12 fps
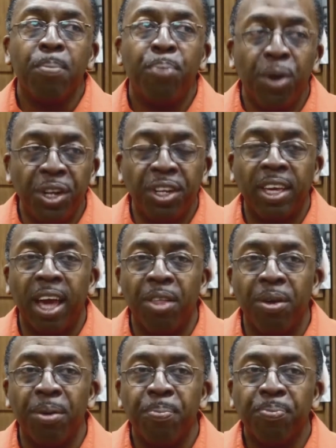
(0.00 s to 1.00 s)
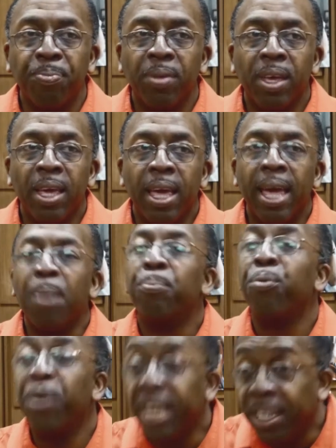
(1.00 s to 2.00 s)
put it together,
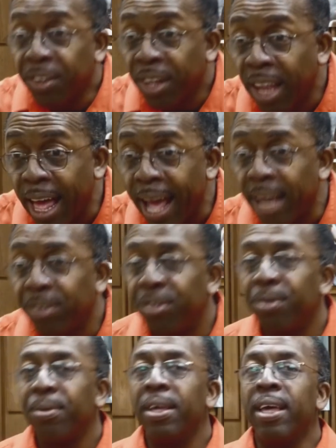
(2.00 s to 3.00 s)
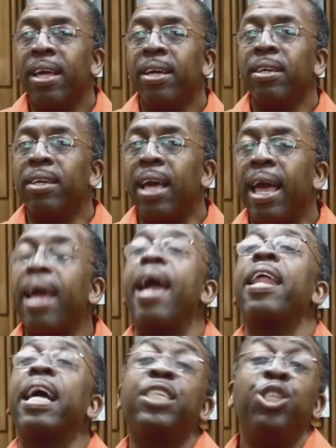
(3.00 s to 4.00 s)
bring it to class,
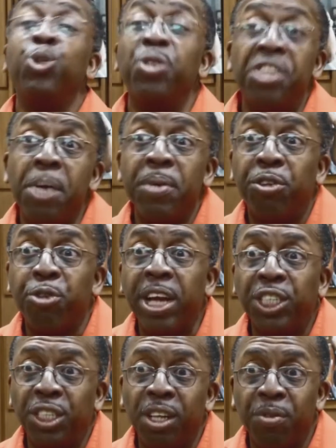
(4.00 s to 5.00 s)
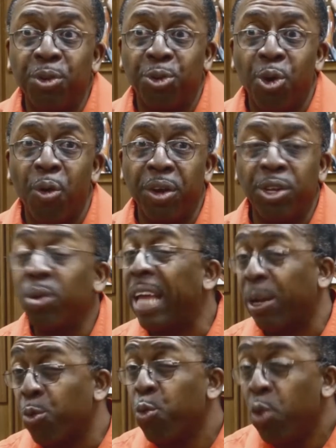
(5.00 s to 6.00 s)
and actually do a demonstration of the story. So it was
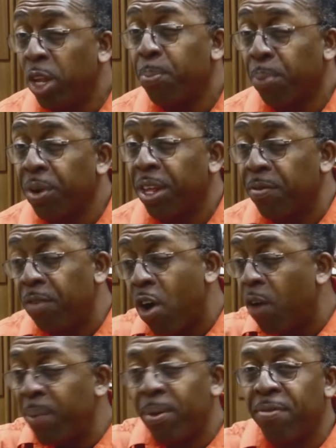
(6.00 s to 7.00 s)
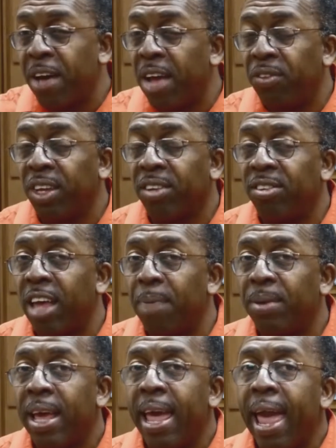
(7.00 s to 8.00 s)
like really pretty involved, maybe 5, 6
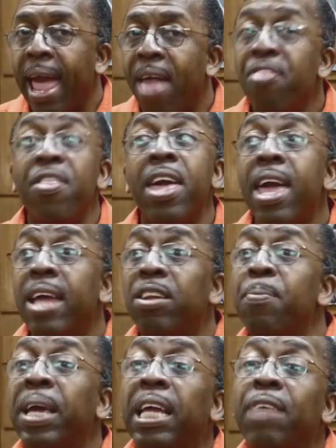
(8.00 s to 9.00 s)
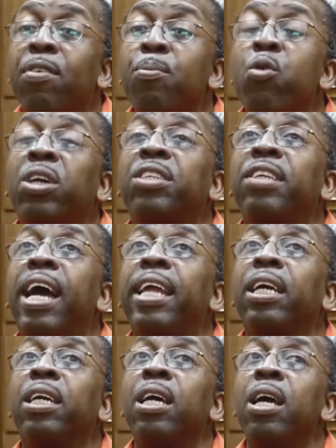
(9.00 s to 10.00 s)
steps. And then to make it even more
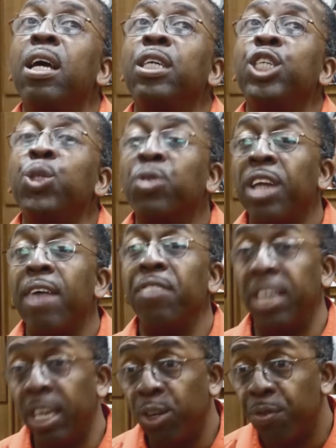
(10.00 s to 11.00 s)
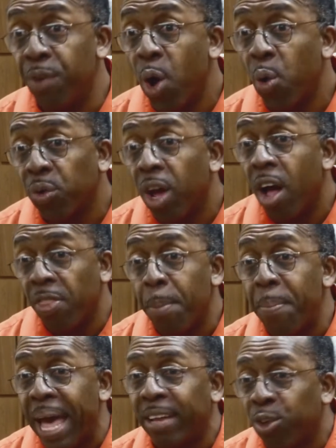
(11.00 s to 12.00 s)
exciting, she was gonna have the kids vote on the
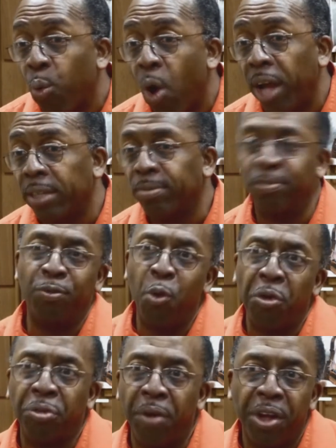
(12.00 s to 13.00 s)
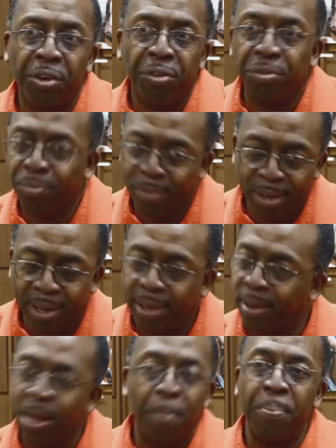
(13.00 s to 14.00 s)
best one. 4th graders,
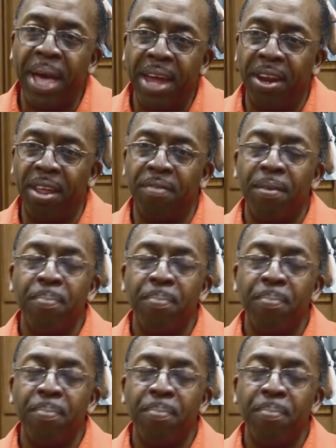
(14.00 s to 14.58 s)
competitive.